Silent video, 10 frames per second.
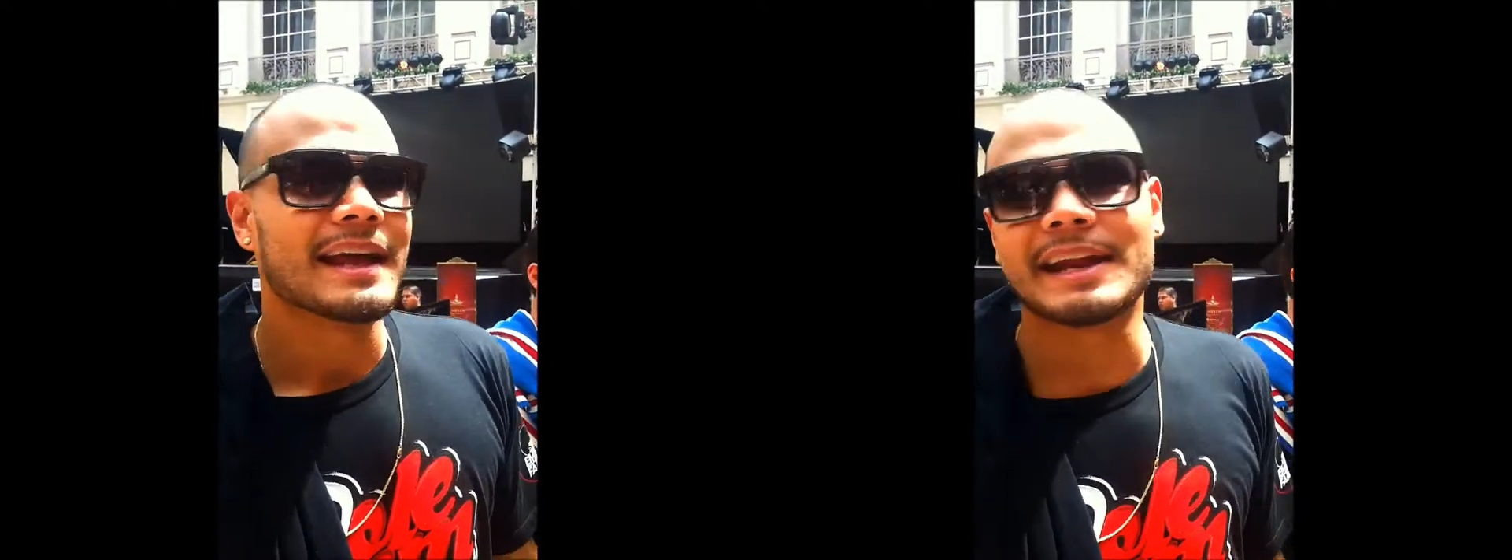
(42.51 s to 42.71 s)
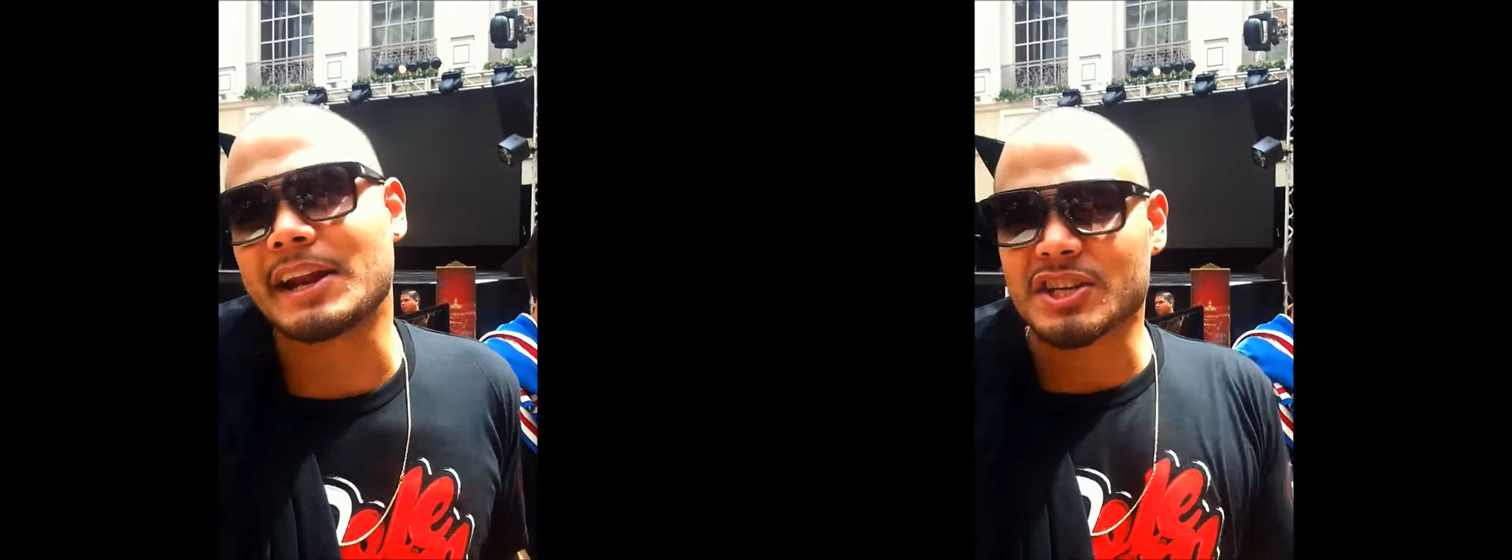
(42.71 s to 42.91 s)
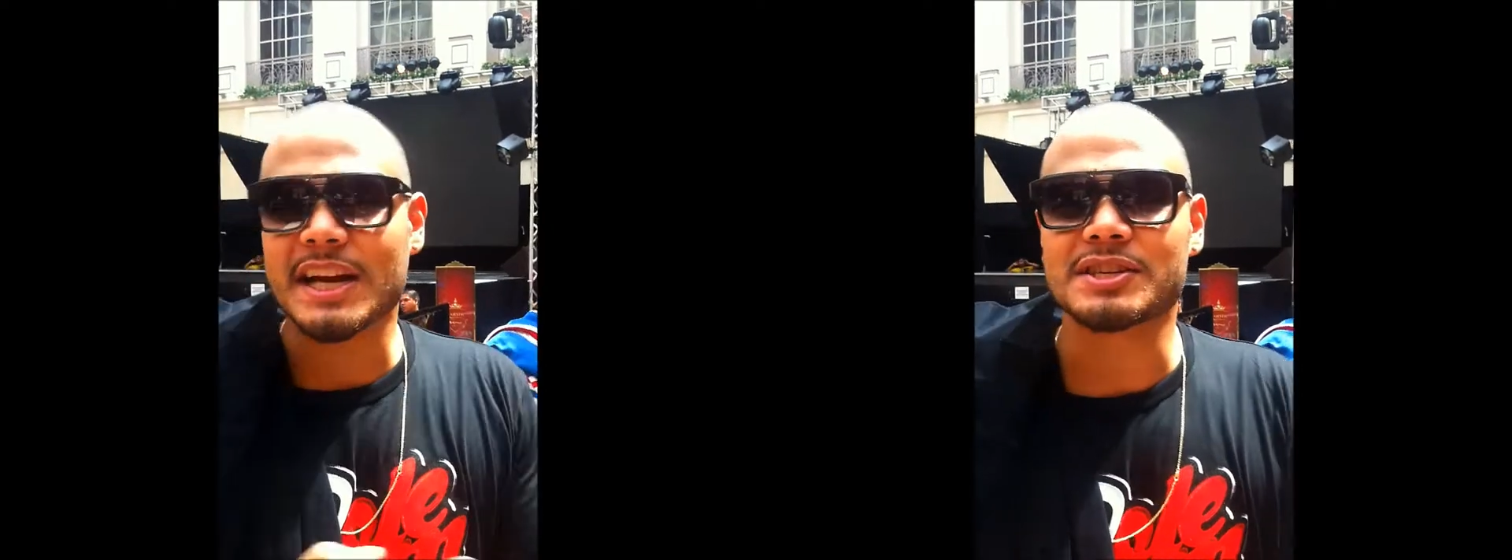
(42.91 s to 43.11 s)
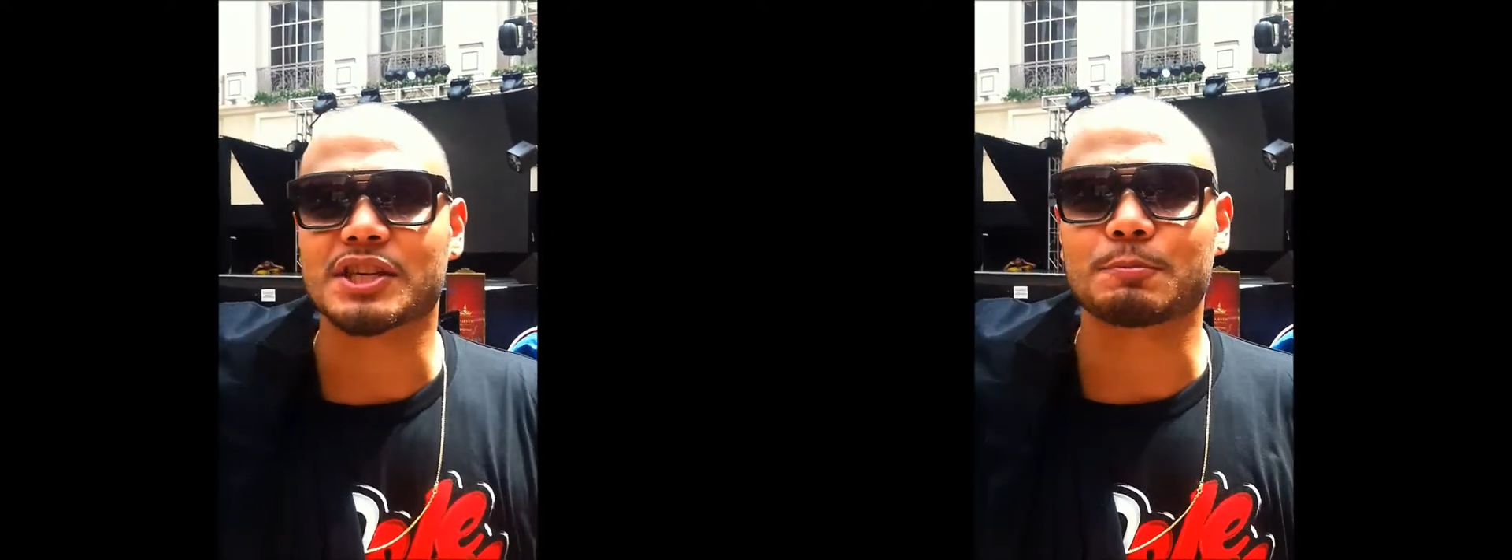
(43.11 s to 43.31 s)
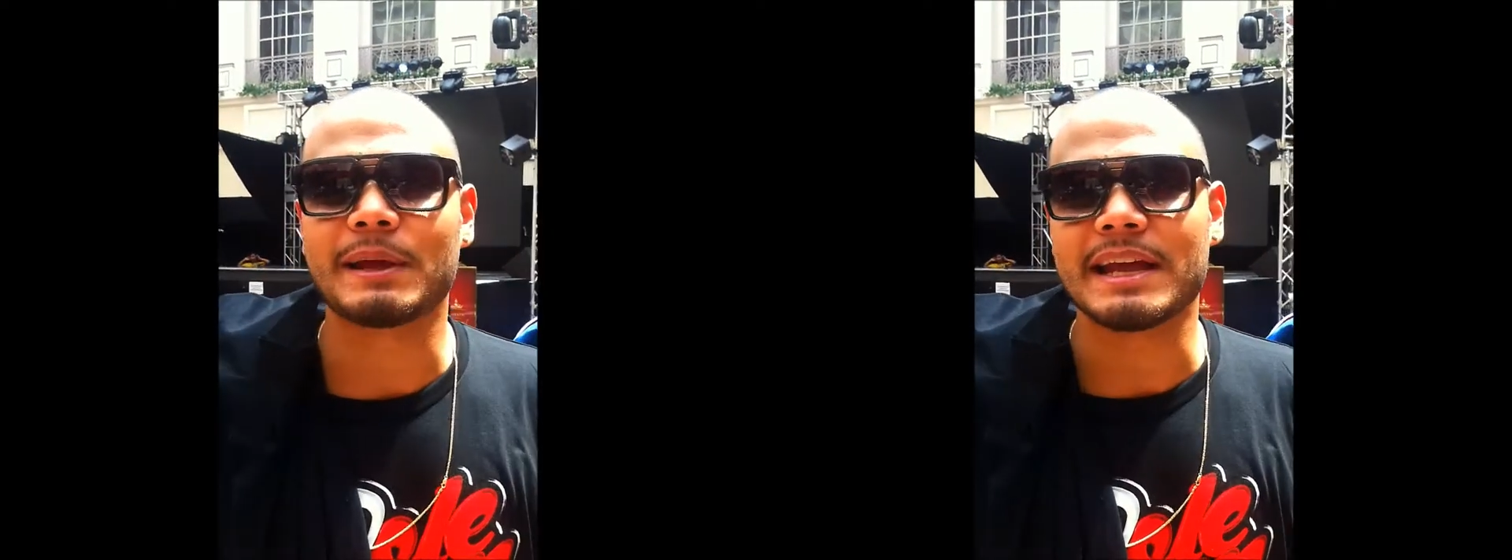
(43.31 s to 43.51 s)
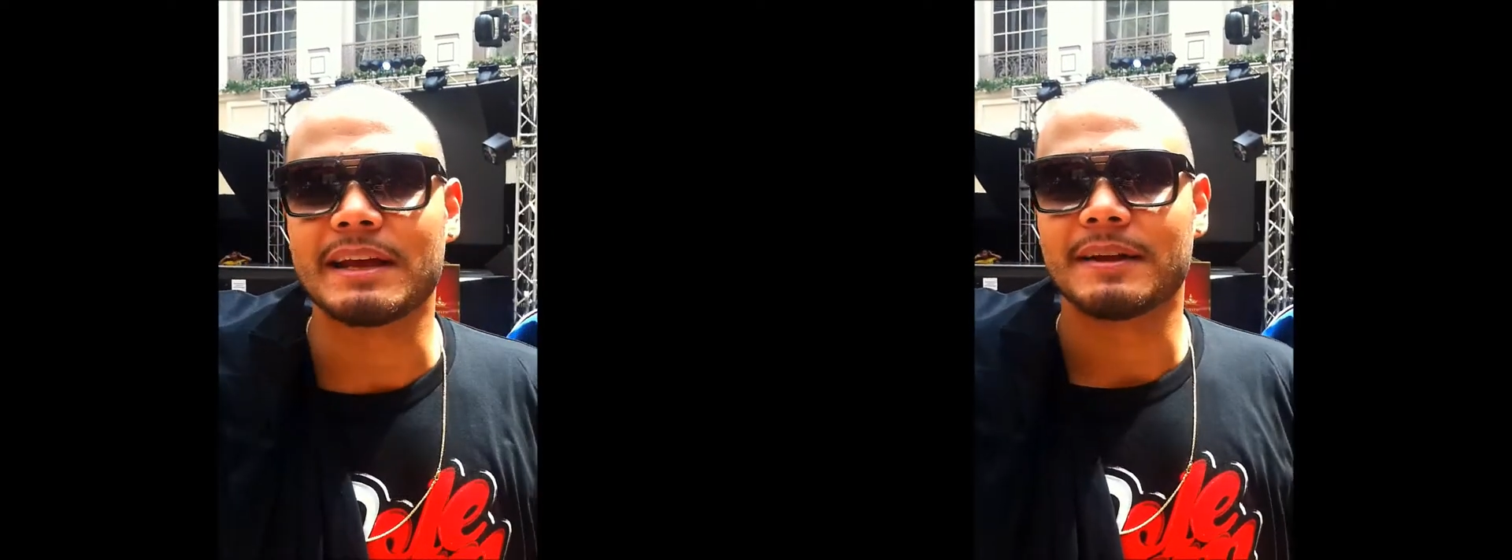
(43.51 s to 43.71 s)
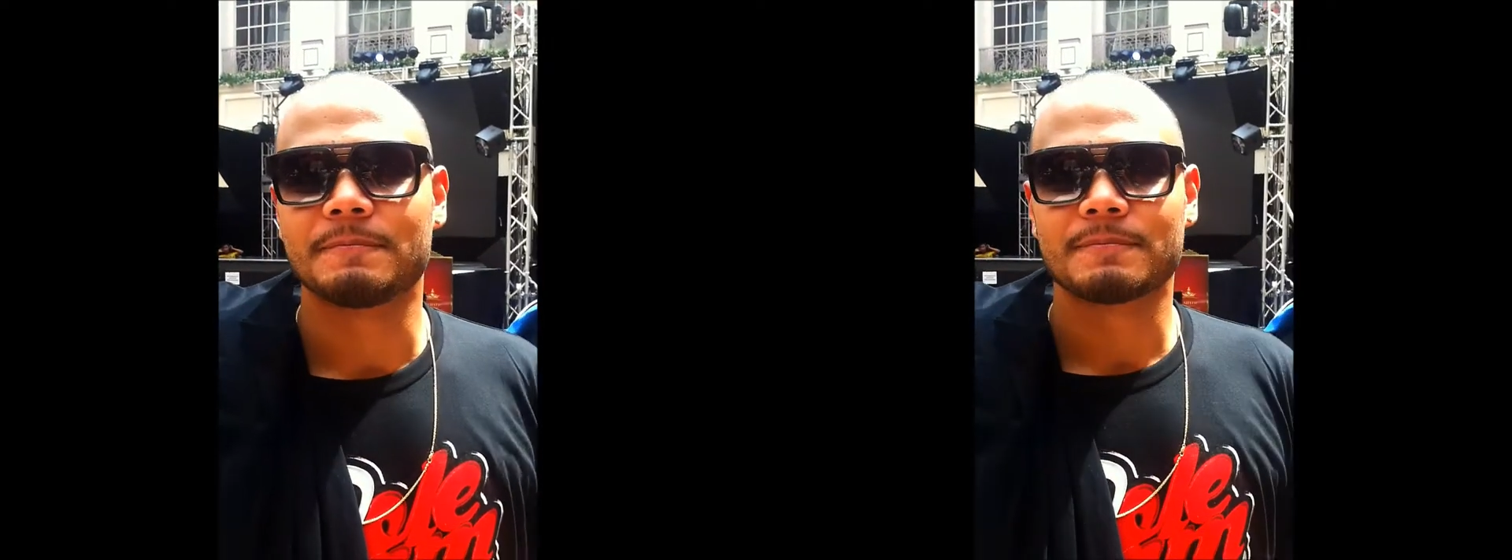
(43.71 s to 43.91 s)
And then he changed the speed.